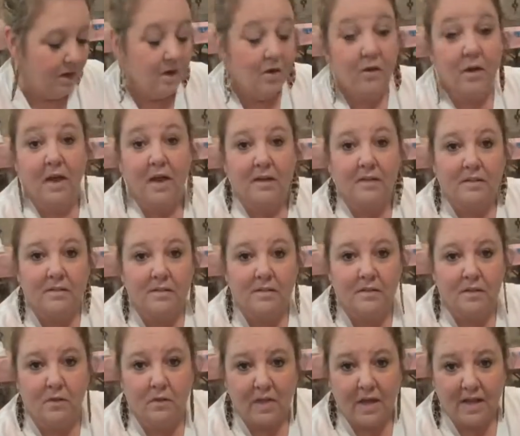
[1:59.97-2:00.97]
Okay,
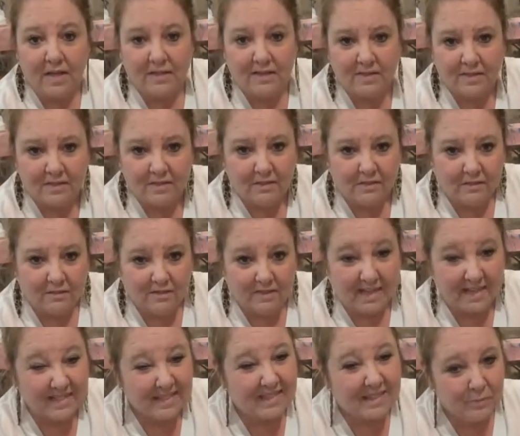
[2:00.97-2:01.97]
so that's
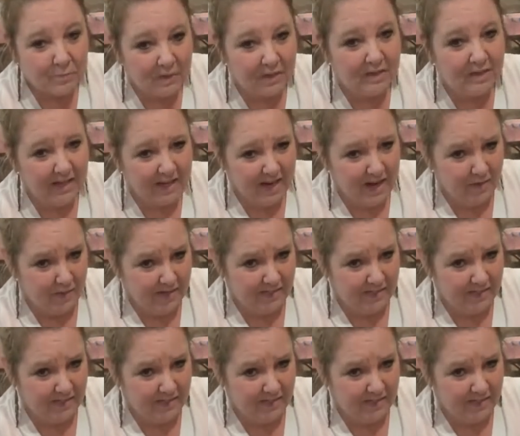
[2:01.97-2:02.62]
that's typically how